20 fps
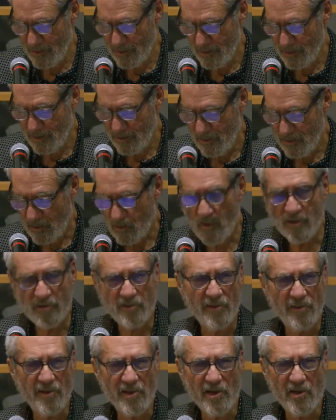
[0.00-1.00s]
or was
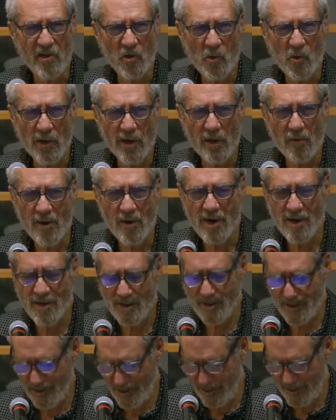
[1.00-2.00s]
it the other way
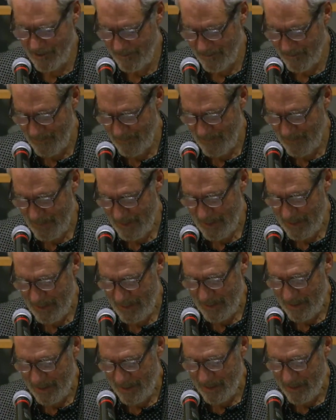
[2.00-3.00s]
around?
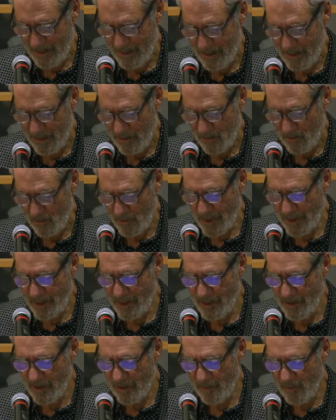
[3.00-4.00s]
Written
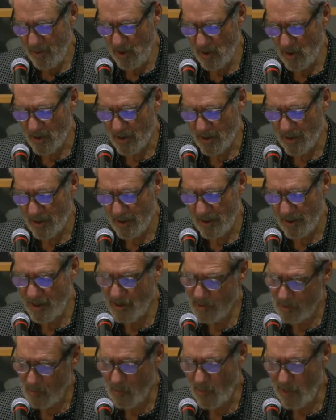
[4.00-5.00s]
in the book,
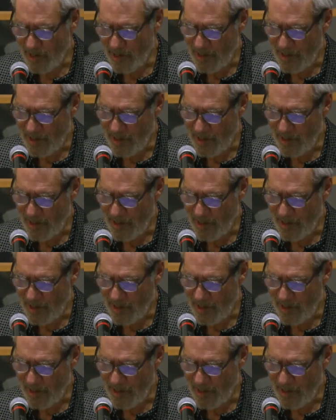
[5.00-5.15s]
either way,